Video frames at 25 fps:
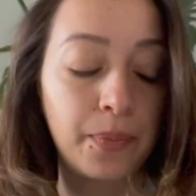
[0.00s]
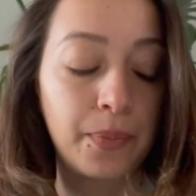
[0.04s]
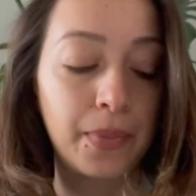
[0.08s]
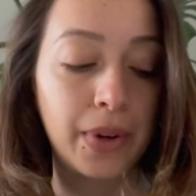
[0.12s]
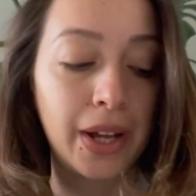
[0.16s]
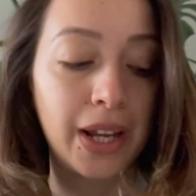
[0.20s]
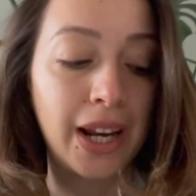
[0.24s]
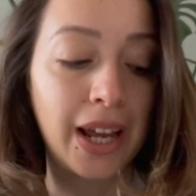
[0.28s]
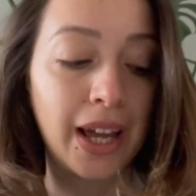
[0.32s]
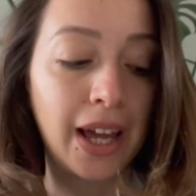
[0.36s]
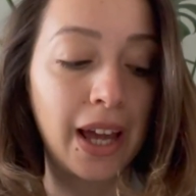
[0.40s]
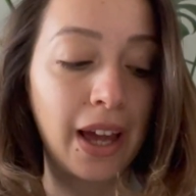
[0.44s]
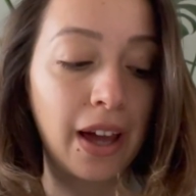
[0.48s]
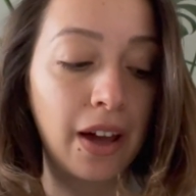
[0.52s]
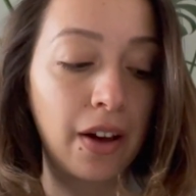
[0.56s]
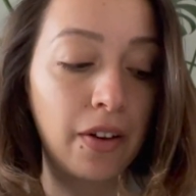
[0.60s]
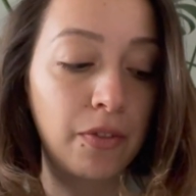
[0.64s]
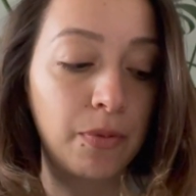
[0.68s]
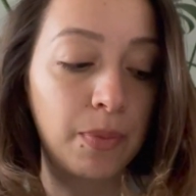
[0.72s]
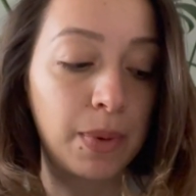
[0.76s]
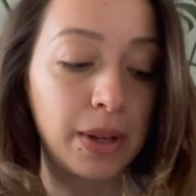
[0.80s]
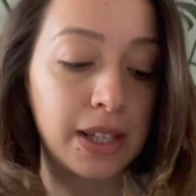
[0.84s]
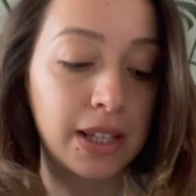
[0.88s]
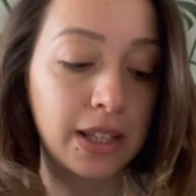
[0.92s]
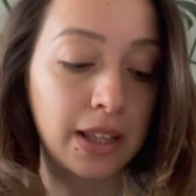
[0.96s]
And I
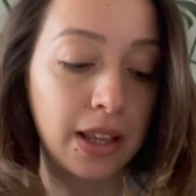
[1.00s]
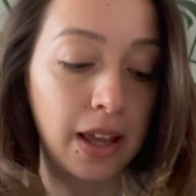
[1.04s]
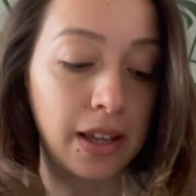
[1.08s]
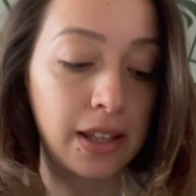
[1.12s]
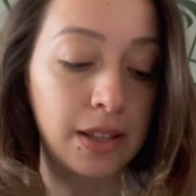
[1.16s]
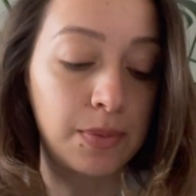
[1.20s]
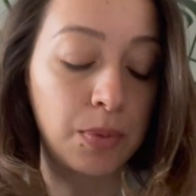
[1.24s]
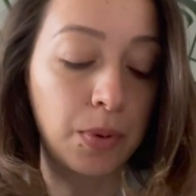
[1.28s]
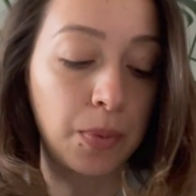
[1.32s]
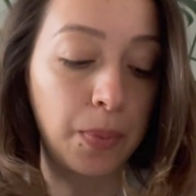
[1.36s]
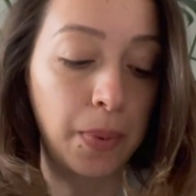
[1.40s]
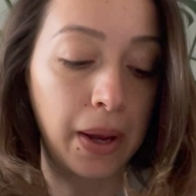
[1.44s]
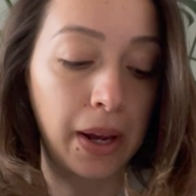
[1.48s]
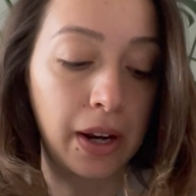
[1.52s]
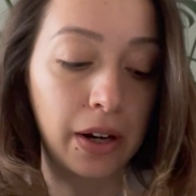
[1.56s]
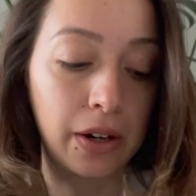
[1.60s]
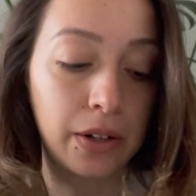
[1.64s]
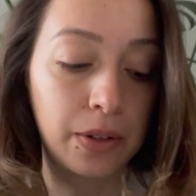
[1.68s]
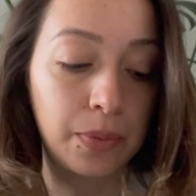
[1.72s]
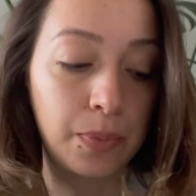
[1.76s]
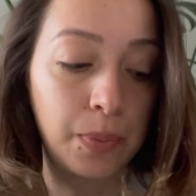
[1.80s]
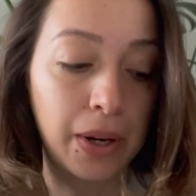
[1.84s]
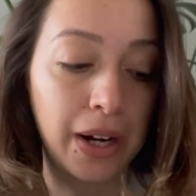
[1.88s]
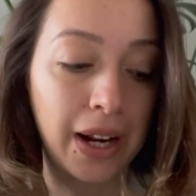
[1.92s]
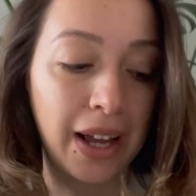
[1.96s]
have my slides
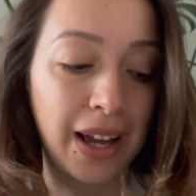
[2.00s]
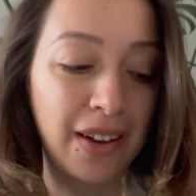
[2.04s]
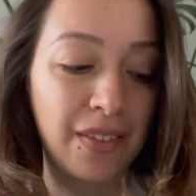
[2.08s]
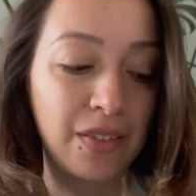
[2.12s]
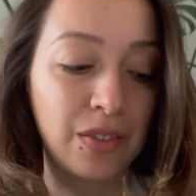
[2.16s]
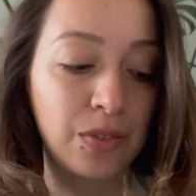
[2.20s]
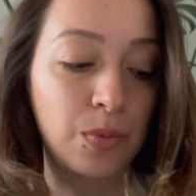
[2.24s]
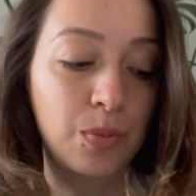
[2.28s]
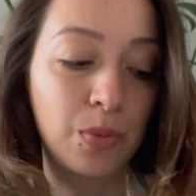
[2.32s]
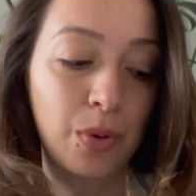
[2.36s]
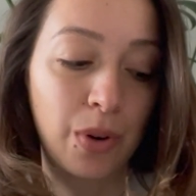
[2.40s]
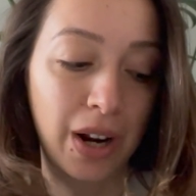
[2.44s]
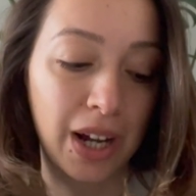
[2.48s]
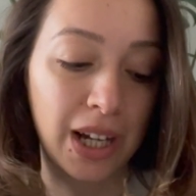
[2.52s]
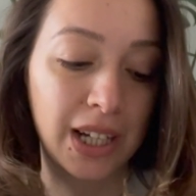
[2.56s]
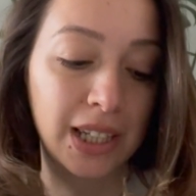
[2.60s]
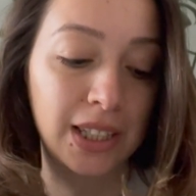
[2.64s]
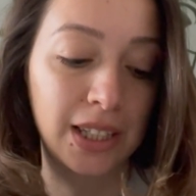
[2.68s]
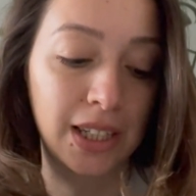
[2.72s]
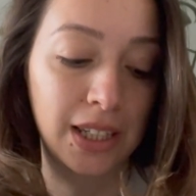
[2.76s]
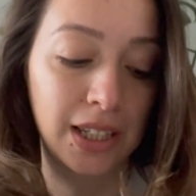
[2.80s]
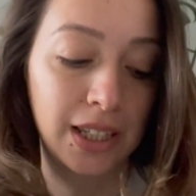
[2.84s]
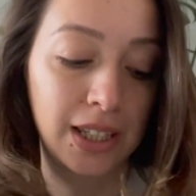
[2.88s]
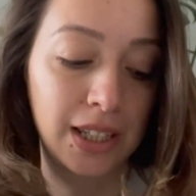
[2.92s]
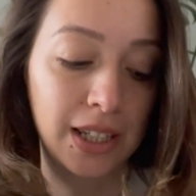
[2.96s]
prepared, but I haven't
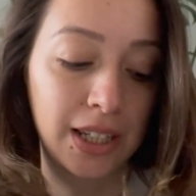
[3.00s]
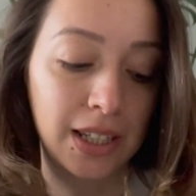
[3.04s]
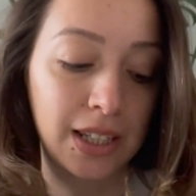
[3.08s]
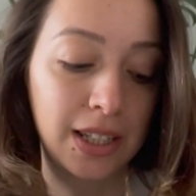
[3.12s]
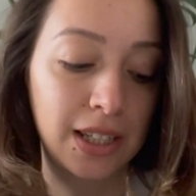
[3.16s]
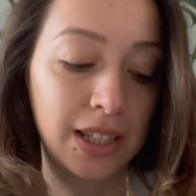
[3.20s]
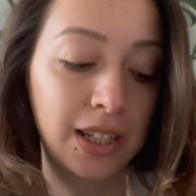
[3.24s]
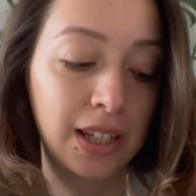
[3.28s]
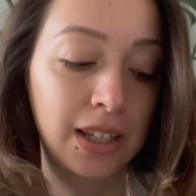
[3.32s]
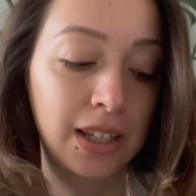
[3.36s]
practiced it.